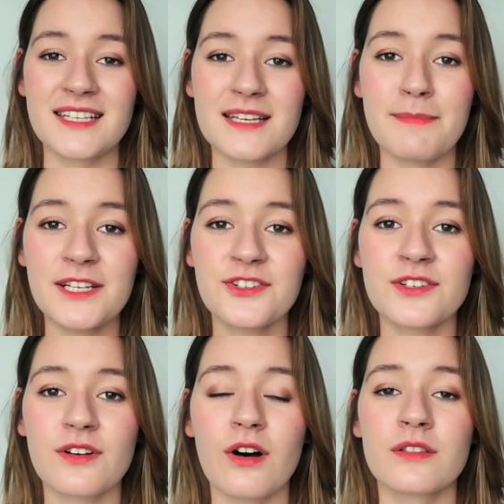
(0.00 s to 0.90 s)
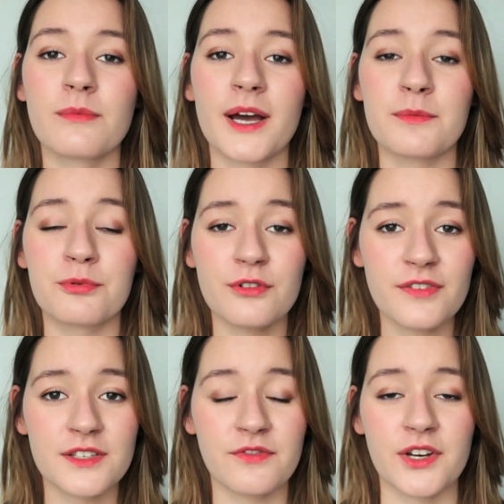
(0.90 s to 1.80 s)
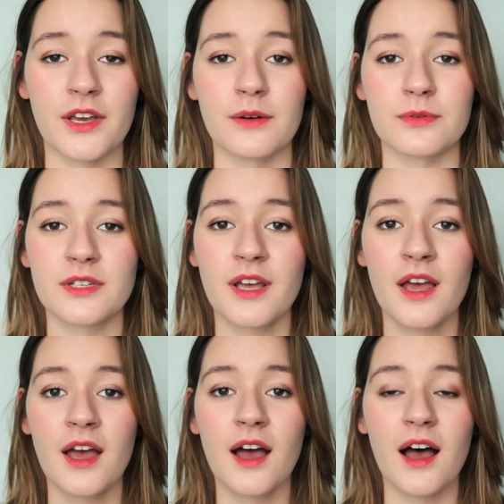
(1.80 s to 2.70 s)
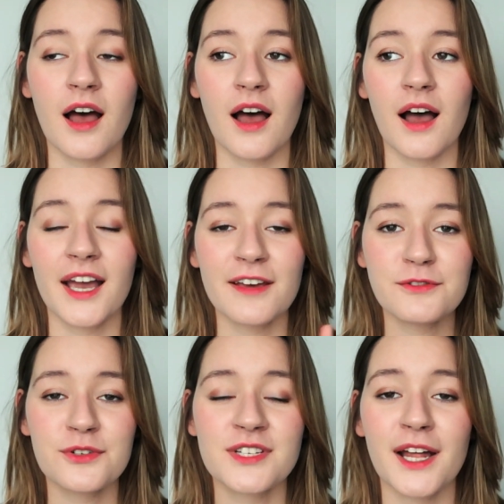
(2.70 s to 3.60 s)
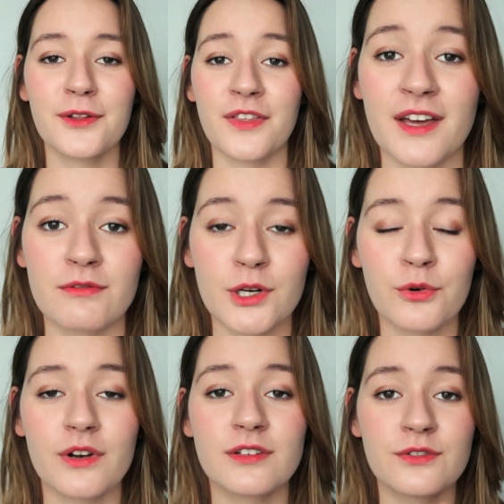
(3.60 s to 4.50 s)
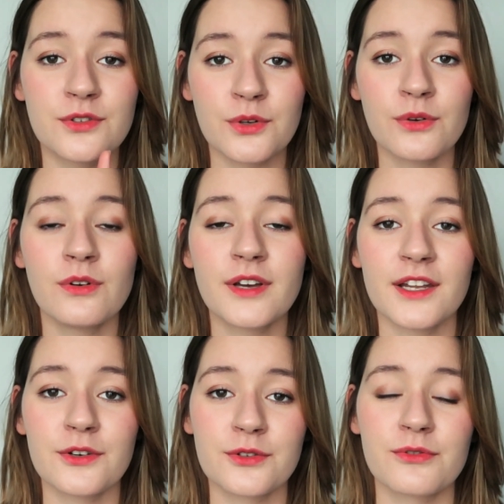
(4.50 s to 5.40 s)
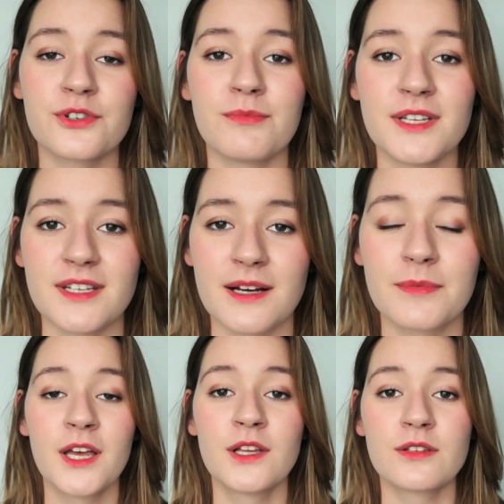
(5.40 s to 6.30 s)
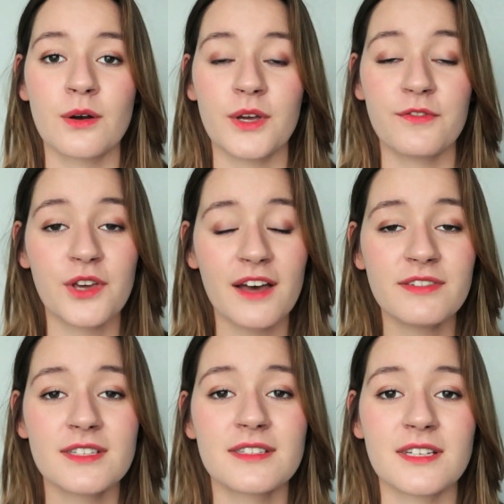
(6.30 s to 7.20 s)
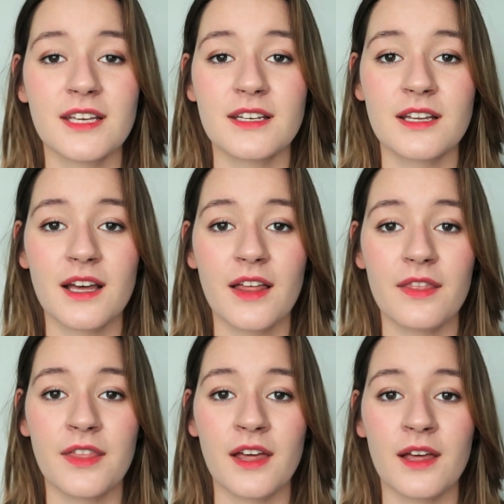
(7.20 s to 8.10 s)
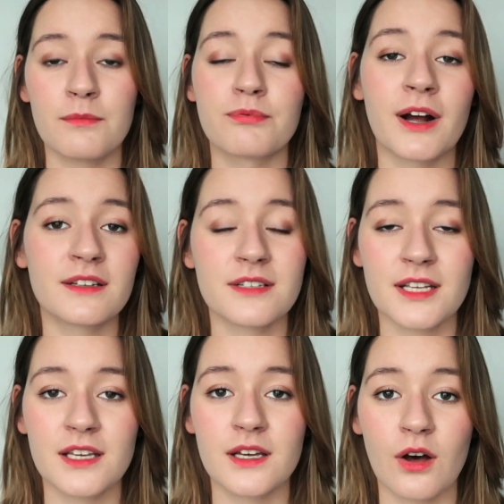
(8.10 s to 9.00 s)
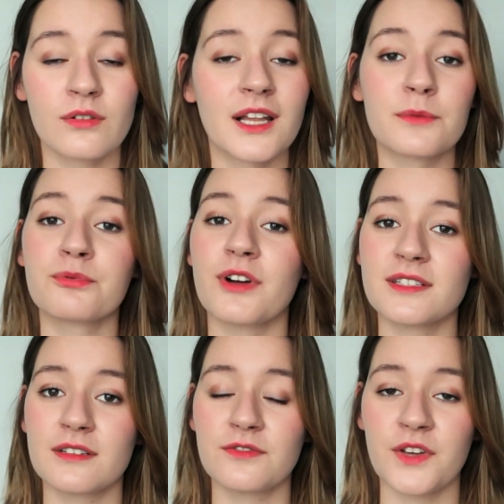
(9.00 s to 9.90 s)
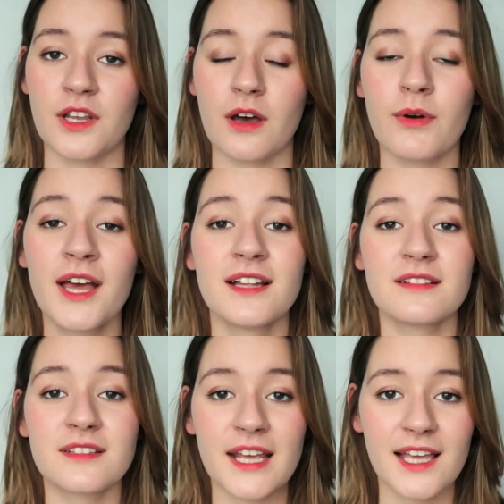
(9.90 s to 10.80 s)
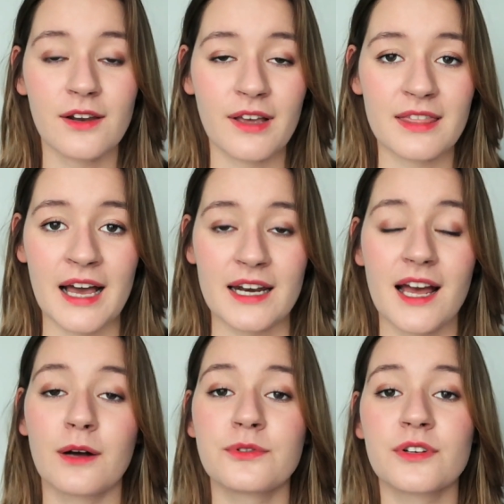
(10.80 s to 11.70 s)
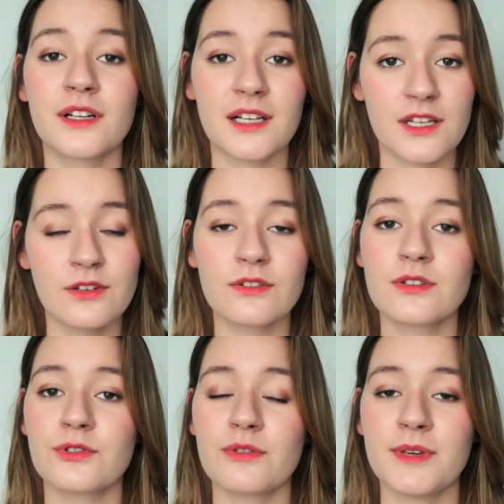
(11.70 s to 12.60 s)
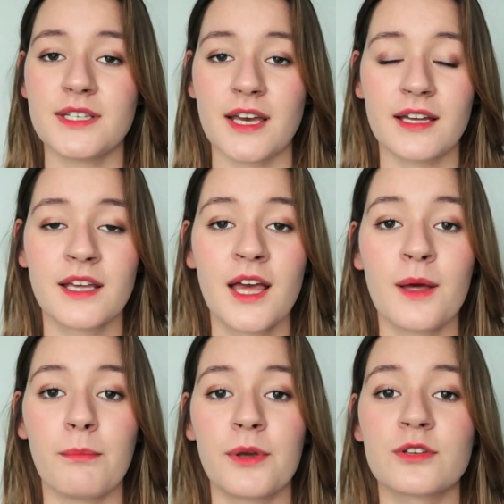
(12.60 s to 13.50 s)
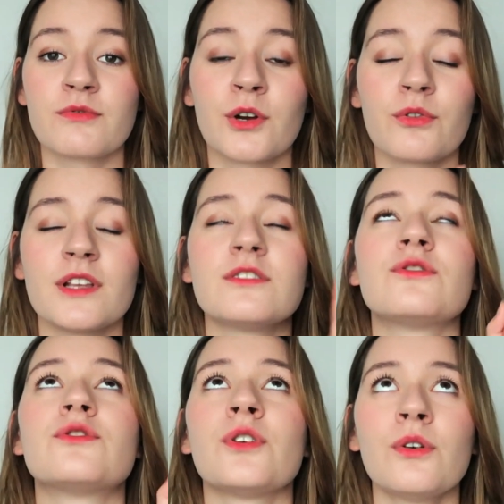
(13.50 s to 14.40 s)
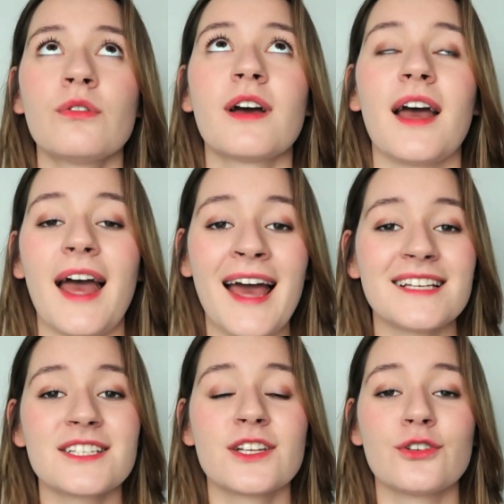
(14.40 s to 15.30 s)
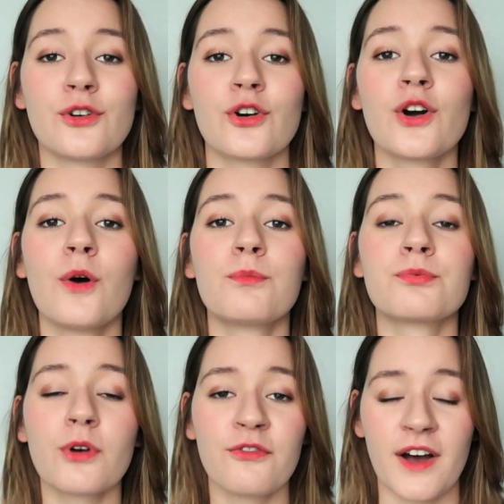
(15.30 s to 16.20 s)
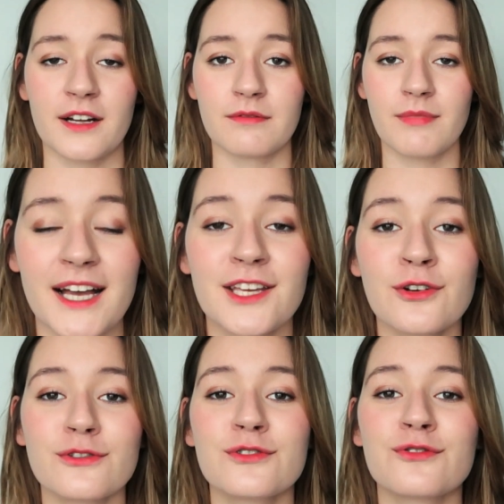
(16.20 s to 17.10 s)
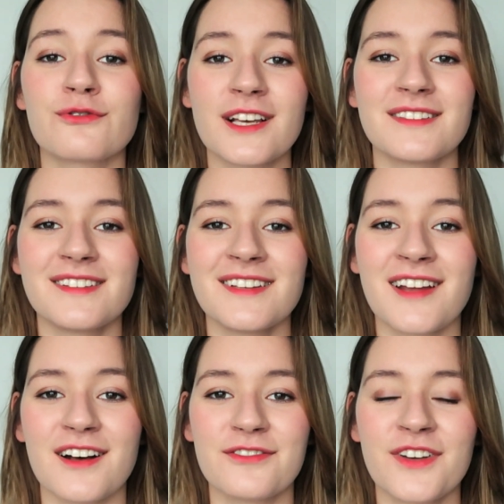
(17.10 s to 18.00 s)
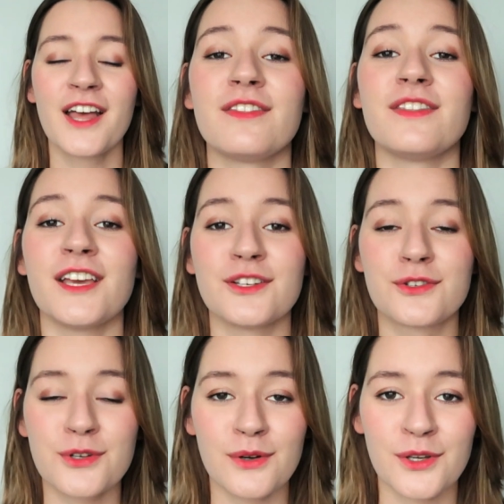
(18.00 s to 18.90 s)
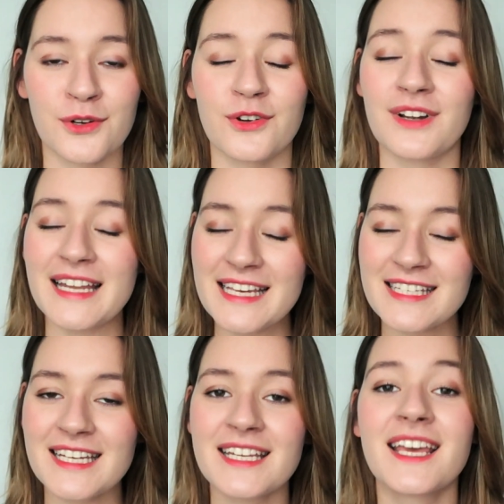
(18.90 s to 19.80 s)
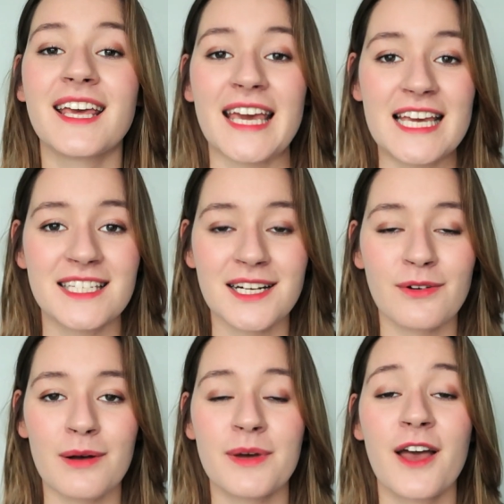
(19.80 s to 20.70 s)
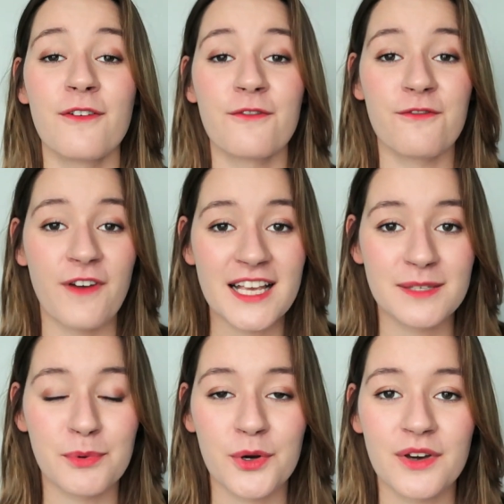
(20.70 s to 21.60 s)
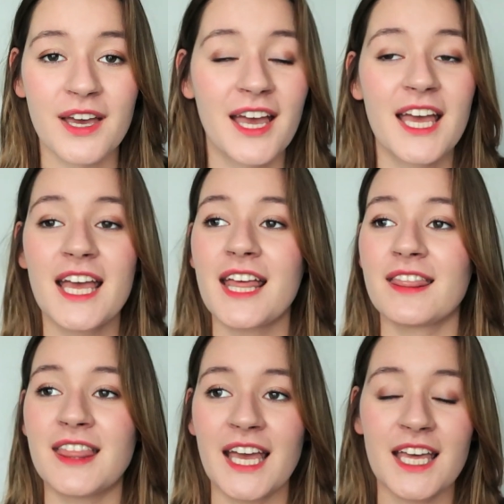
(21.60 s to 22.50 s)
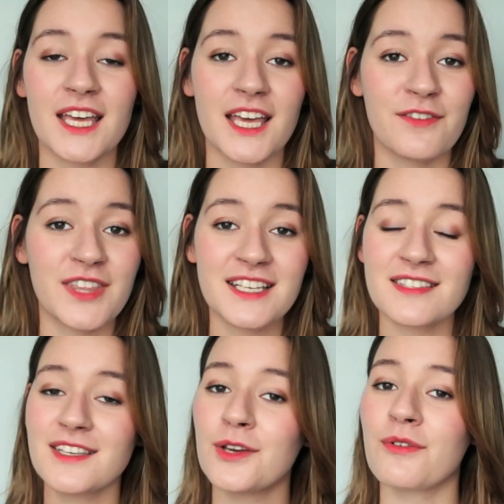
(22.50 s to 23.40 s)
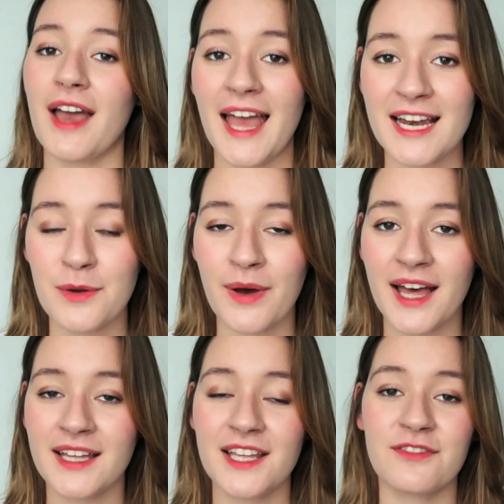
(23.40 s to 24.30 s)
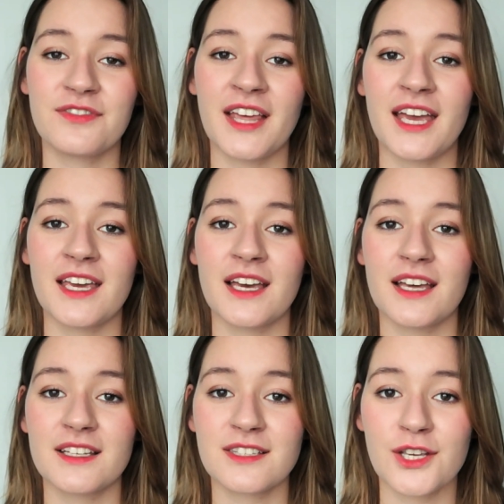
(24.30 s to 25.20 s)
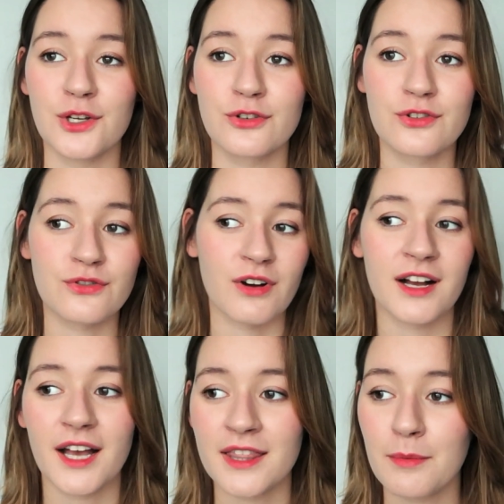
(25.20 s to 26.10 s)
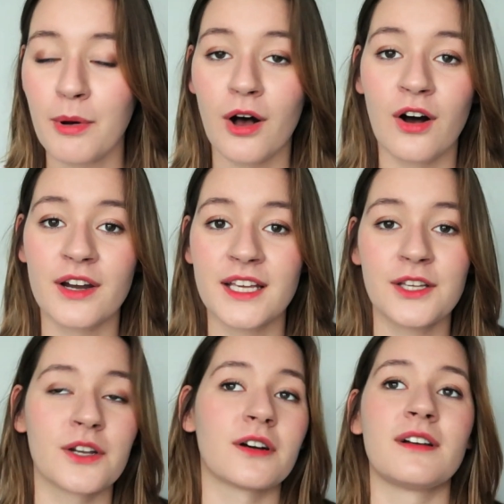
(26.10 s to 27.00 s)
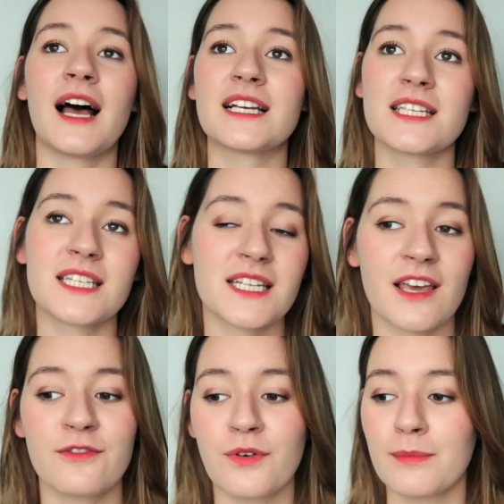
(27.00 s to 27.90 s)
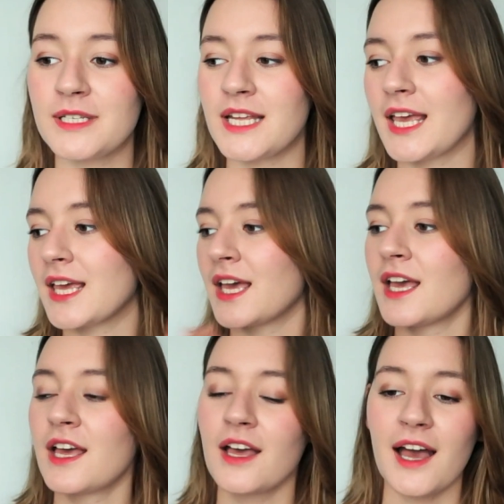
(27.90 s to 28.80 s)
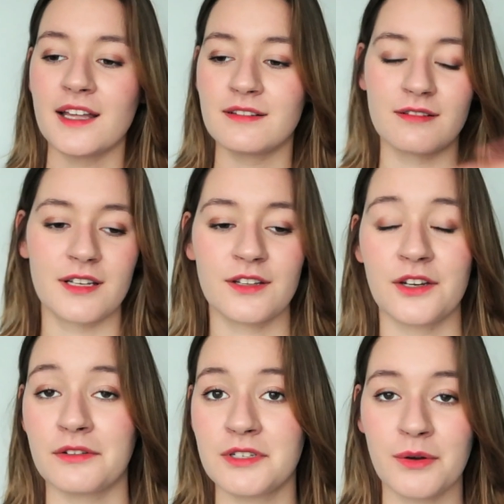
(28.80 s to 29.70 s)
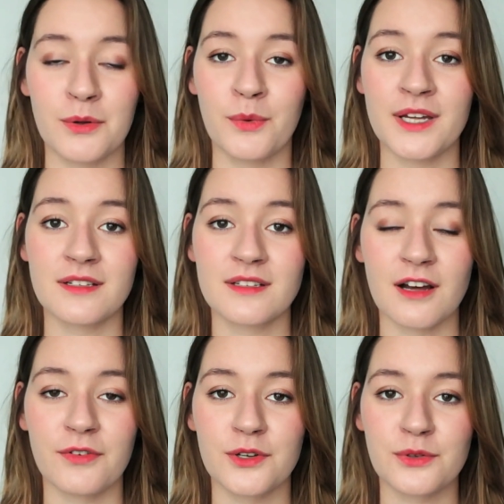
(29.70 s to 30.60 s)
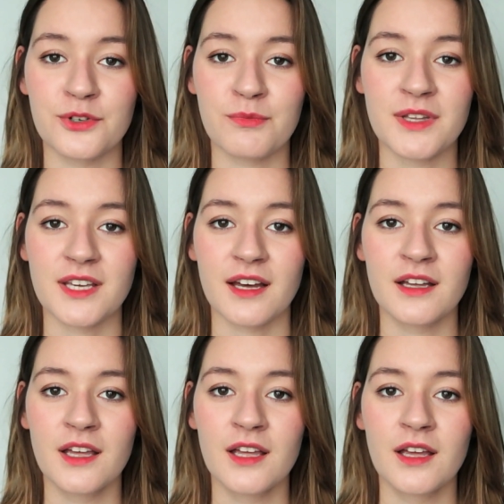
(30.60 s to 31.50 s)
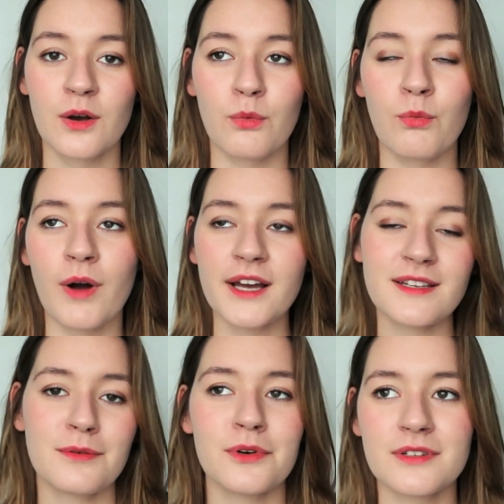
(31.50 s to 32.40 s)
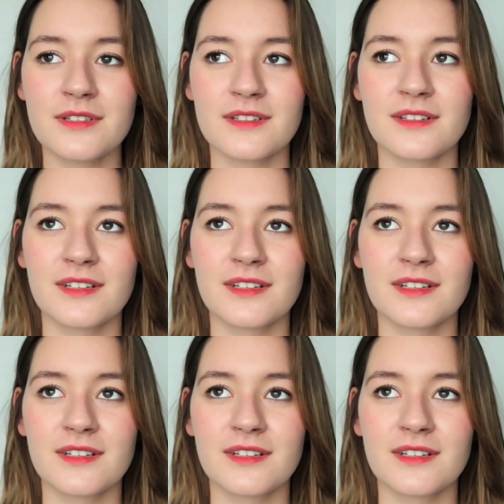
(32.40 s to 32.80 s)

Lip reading: As I mentioned on my previous videos, I have to tell you that recruiters do look at your social media. So if you haven't seen the branding online presence video, take a look at that, how to clean your social media, because recruiters do at your profile. I cannot stress this enough. They do look at your LinkedIn, Instagram, Facebook. If they see you anywhere, if they see you drunk at the party, you know, last year, vomiting and, you know, doing weird stuff on social media, why they would